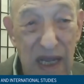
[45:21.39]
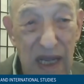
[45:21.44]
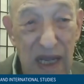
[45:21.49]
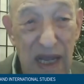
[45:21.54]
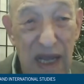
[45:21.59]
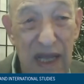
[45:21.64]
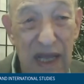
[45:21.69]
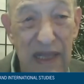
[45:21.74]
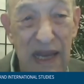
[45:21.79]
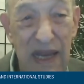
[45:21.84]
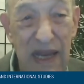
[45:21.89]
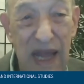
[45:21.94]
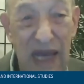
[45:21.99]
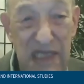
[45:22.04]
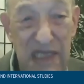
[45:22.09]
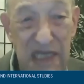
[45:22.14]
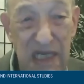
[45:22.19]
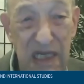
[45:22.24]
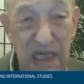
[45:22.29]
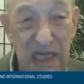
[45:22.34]
and the
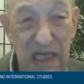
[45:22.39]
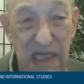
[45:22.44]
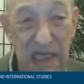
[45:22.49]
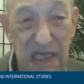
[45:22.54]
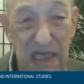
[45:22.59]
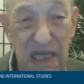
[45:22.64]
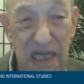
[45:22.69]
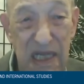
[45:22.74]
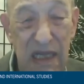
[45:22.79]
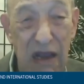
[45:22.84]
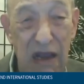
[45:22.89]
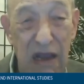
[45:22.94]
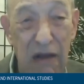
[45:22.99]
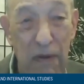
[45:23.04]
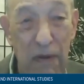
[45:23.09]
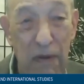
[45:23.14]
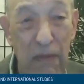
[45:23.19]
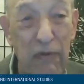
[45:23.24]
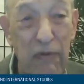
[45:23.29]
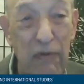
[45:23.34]
nastiness that
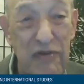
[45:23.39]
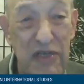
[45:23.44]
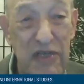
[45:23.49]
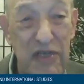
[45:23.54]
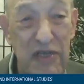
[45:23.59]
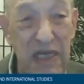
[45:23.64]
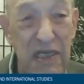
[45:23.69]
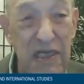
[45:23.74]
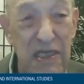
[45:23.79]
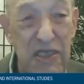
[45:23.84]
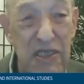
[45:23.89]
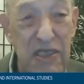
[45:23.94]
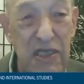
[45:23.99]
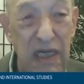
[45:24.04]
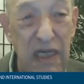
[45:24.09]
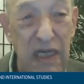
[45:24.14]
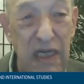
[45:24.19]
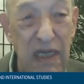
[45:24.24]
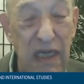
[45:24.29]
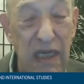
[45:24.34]
their people have seen in
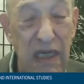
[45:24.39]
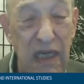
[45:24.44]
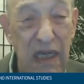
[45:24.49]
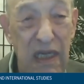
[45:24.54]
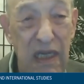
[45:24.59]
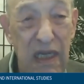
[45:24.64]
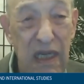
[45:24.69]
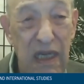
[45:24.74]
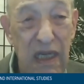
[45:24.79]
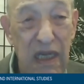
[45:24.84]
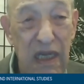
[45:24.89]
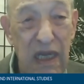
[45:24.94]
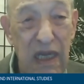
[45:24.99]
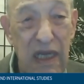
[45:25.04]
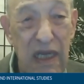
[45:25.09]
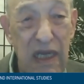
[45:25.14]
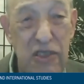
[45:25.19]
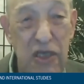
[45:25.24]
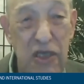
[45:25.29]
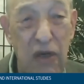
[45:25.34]
China.
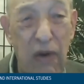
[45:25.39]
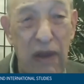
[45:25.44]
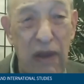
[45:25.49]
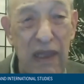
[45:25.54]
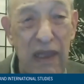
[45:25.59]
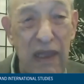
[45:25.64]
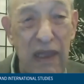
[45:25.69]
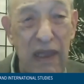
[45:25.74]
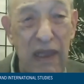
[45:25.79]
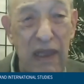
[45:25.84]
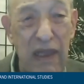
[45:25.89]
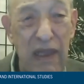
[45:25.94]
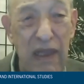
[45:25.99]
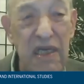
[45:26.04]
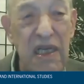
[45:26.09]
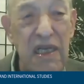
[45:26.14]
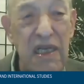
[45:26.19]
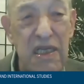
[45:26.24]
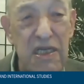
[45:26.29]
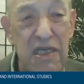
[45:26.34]
And so I think
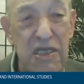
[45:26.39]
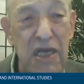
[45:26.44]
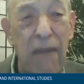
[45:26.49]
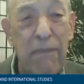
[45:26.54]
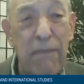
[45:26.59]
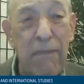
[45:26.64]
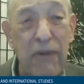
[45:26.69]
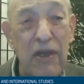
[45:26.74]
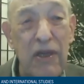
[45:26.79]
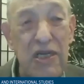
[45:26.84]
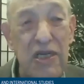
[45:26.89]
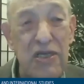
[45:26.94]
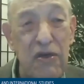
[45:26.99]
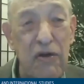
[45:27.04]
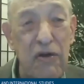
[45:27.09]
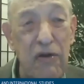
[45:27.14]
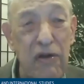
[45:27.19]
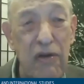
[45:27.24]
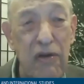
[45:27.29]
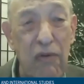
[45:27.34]
the Japanese
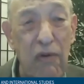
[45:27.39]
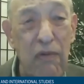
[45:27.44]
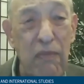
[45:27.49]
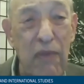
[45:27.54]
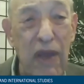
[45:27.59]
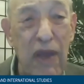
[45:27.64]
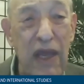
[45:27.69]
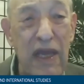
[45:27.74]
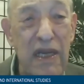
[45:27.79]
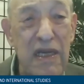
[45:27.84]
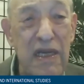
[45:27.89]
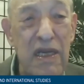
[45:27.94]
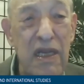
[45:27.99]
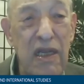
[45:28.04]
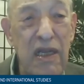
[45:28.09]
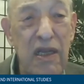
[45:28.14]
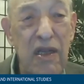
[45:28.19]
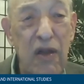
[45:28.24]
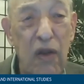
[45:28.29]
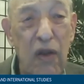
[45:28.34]
are going to remain
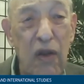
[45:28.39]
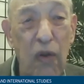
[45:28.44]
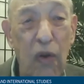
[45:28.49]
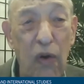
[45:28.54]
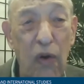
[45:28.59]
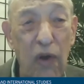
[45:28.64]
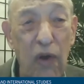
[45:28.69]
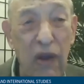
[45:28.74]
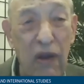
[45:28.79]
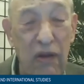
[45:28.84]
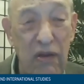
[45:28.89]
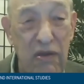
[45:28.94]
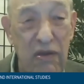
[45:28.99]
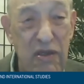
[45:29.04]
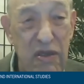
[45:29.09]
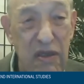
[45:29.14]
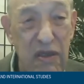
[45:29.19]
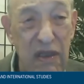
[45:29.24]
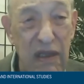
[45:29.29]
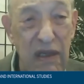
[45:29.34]
loyal
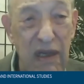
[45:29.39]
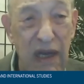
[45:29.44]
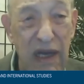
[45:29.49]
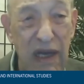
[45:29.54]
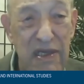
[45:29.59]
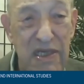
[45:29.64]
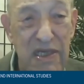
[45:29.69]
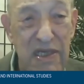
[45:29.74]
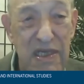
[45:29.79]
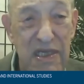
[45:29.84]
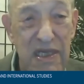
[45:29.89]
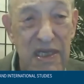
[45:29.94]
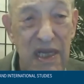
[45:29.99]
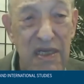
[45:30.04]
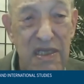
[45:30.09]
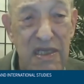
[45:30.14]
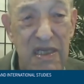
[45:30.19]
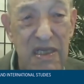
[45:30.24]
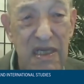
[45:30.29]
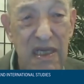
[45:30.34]
to the United
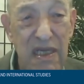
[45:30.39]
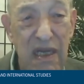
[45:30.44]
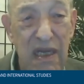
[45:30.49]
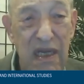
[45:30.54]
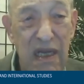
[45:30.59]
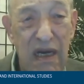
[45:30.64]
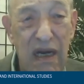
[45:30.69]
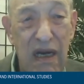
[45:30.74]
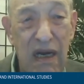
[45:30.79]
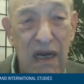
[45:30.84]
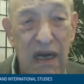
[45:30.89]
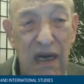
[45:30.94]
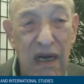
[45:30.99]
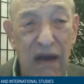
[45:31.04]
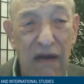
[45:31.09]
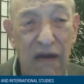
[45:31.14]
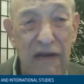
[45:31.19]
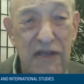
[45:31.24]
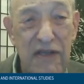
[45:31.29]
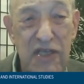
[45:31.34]
States
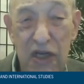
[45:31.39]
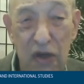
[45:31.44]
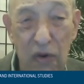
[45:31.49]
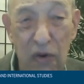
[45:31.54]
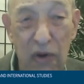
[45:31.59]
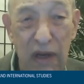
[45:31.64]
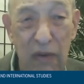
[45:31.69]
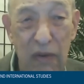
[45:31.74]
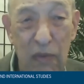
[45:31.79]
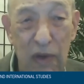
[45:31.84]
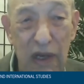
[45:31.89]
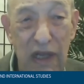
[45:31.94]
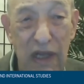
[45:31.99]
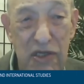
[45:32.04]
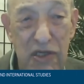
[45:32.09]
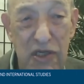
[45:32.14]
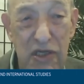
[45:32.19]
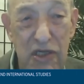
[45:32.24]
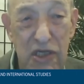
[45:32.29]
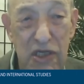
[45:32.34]
security
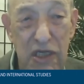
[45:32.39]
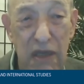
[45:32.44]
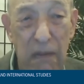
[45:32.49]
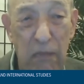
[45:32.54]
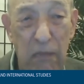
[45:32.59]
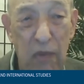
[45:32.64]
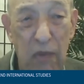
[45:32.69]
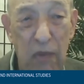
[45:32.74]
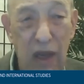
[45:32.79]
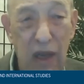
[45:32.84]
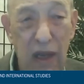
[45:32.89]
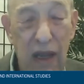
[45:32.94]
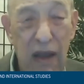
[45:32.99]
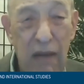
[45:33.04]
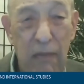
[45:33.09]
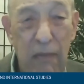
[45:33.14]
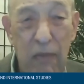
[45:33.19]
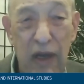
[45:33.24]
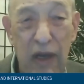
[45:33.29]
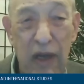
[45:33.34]
relationship,
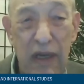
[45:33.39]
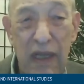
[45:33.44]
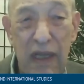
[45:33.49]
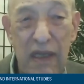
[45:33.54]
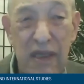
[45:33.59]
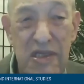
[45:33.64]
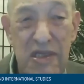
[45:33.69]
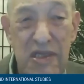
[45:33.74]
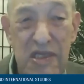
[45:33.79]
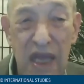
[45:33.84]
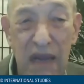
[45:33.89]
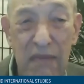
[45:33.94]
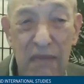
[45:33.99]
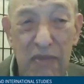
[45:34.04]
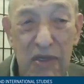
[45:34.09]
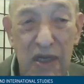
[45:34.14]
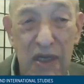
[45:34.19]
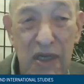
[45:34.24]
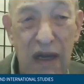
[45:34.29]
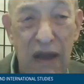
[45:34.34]
but at the
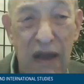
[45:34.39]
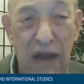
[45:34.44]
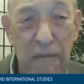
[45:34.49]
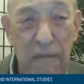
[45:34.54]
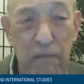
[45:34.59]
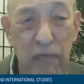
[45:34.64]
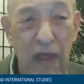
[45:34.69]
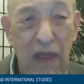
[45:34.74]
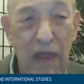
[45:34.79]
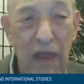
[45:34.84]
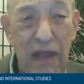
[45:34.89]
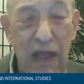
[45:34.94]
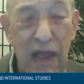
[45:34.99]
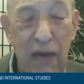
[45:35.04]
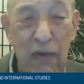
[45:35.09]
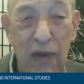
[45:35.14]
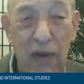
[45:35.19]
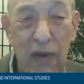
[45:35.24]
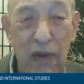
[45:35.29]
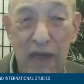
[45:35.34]
same time,
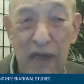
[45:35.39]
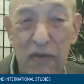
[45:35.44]
they would like to